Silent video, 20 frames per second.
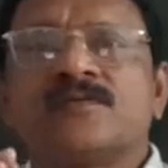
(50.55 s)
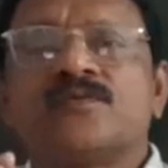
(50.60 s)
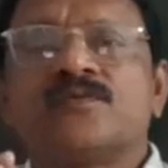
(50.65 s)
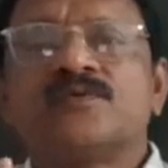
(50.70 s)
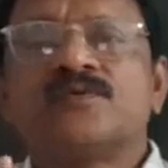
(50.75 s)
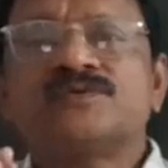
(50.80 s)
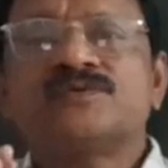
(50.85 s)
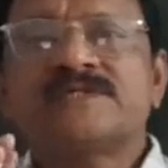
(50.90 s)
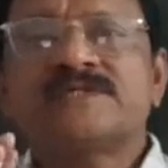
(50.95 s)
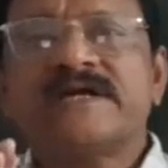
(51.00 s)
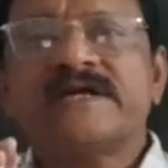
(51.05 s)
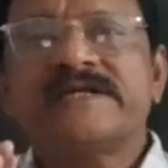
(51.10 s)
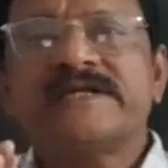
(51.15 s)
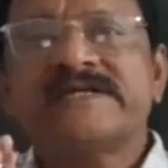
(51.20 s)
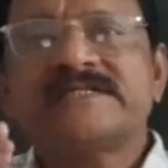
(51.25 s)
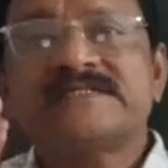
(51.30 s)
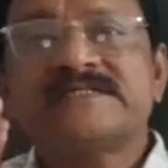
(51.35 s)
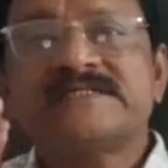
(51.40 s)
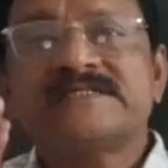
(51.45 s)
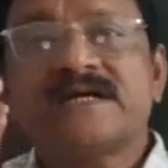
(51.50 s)
whose
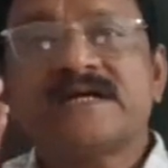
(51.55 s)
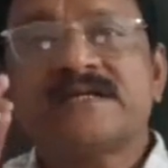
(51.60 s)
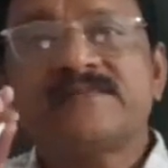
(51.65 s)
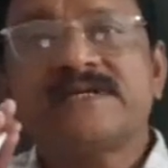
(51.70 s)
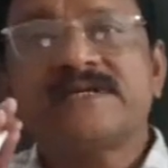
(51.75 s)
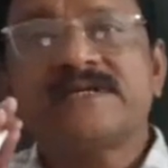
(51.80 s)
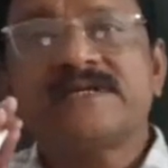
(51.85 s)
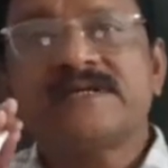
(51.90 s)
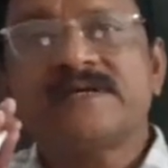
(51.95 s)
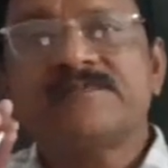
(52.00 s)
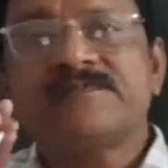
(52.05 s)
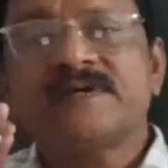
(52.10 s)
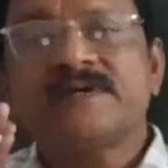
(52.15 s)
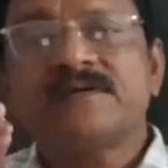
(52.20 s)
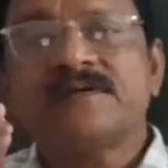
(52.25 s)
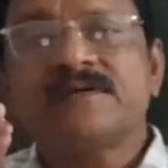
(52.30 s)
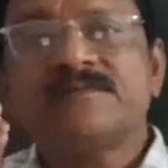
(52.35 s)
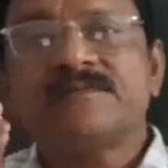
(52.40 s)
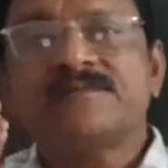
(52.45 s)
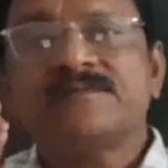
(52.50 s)
contains atomic
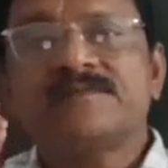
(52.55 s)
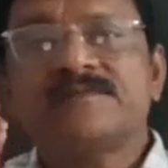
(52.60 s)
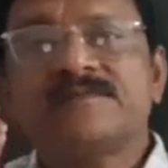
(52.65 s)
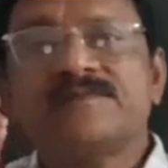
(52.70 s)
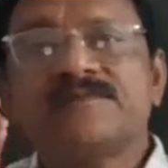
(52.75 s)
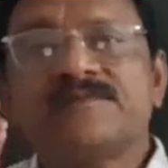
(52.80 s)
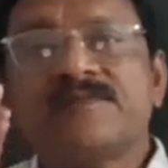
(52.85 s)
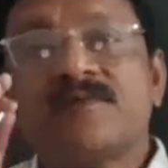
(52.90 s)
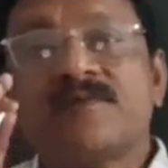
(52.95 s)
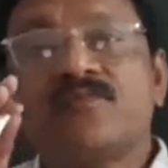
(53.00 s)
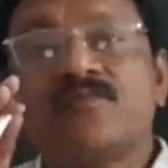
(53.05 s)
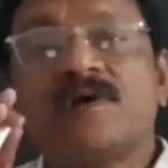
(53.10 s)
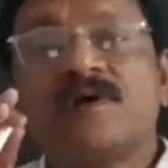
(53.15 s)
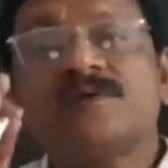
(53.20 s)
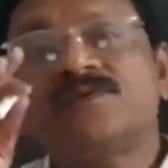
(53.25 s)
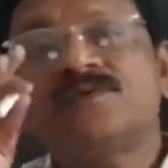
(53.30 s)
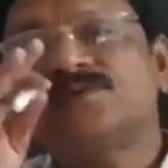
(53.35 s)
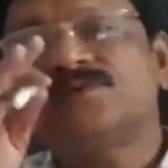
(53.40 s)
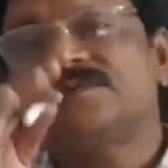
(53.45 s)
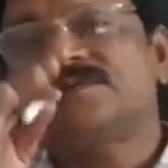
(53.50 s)
number from
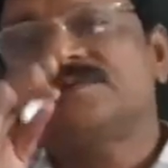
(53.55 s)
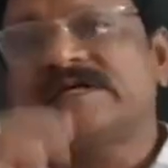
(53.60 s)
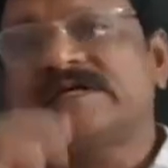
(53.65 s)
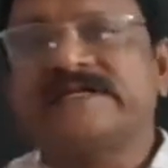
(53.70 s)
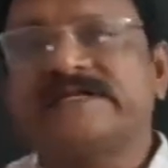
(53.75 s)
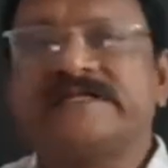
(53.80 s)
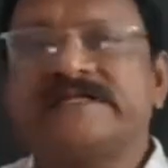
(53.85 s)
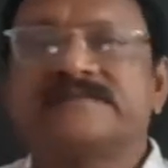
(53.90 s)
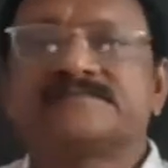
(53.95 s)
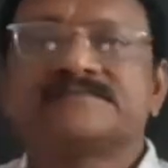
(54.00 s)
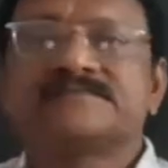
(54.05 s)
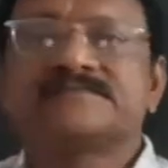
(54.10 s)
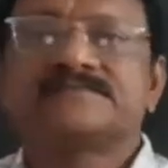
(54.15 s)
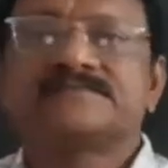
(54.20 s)
1 to 30.